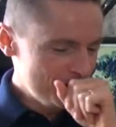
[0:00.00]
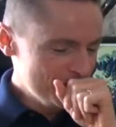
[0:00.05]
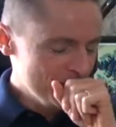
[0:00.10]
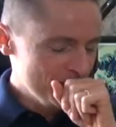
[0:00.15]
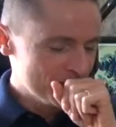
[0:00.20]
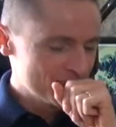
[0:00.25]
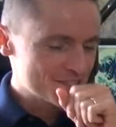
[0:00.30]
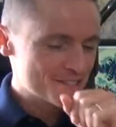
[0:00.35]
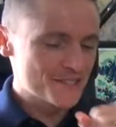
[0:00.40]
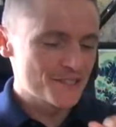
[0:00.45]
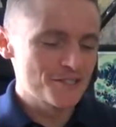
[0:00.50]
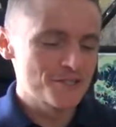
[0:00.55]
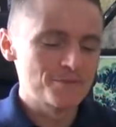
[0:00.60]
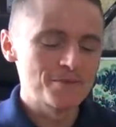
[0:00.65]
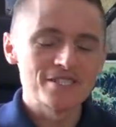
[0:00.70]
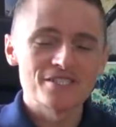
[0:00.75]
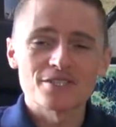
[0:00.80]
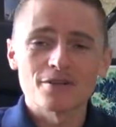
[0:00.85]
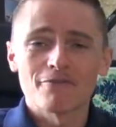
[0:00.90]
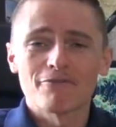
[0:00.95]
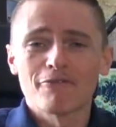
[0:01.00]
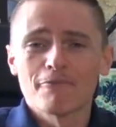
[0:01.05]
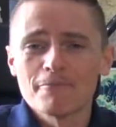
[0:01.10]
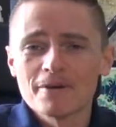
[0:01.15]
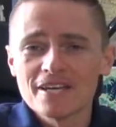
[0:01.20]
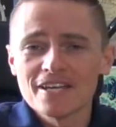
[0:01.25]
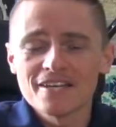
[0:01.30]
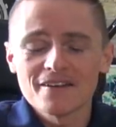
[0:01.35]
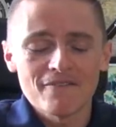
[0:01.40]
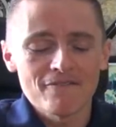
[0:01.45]
Excuse me, so for
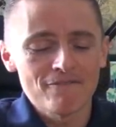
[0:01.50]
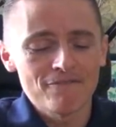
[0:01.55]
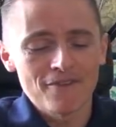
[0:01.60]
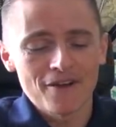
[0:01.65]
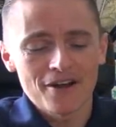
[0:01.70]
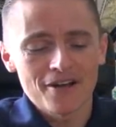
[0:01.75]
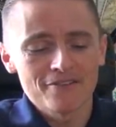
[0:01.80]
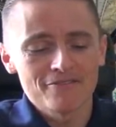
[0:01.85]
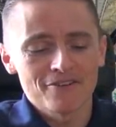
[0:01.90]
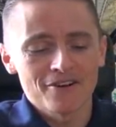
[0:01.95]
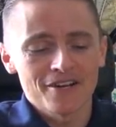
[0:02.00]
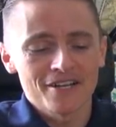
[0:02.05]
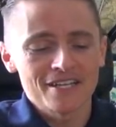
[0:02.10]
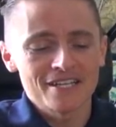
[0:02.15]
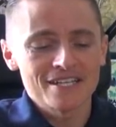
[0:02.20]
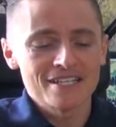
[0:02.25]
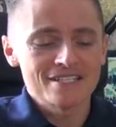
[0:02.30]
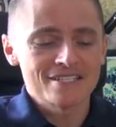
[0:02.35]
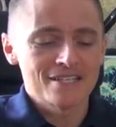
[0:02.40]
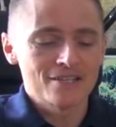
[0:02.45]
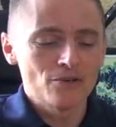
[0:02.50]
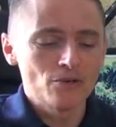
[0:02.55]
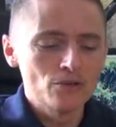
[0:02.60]
me, very, very easy.